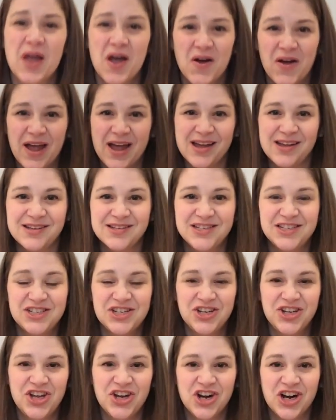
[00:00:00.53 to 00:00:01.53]
Okay,
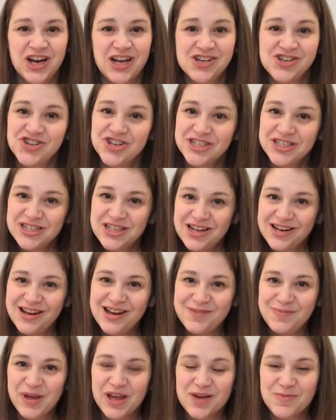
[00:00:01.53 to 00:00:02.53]
so you're interested
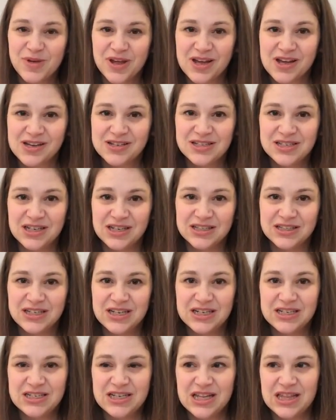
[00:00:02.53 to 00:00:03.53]
in becoming a
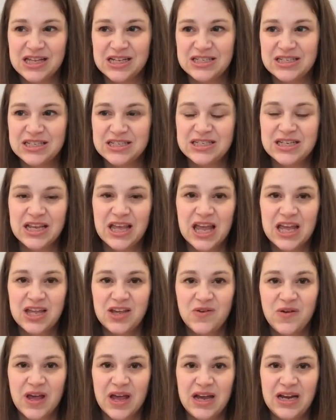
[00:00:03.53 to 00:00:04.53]
consultant. This is the kit
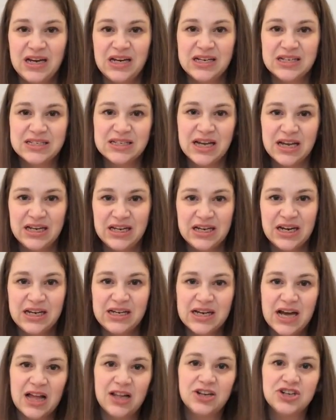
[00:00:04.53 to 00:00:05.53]
you get. It is
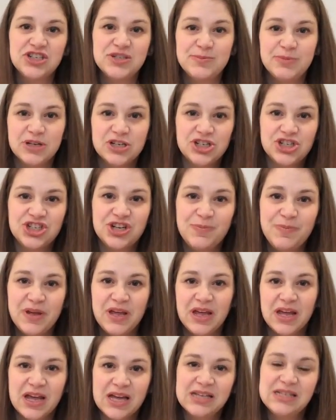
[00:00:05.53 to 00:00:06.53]
$99 plus
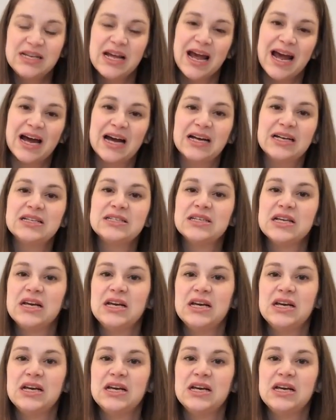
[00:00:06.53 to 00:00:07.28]
shipping and tax.